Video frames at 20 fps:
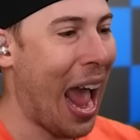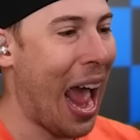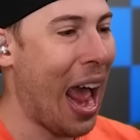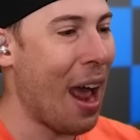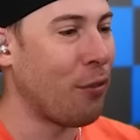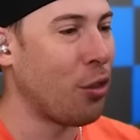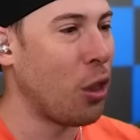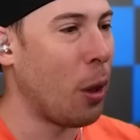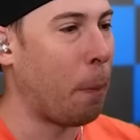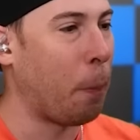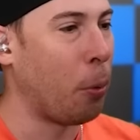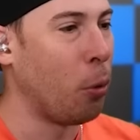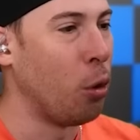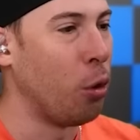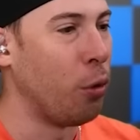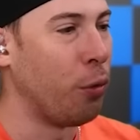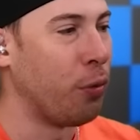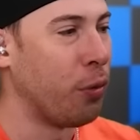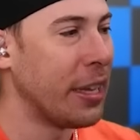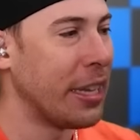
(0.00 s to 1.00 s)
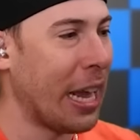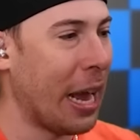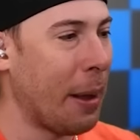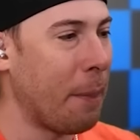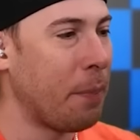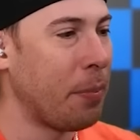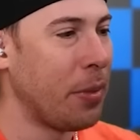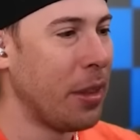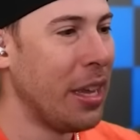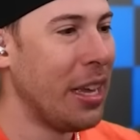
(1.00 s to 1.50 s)
have the proof. Yep,
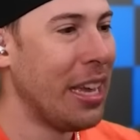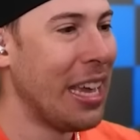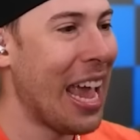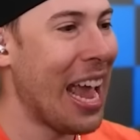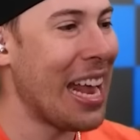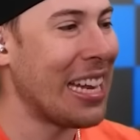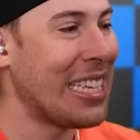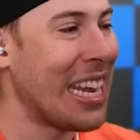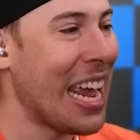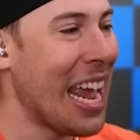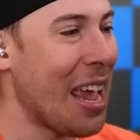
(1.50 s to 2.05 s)
it's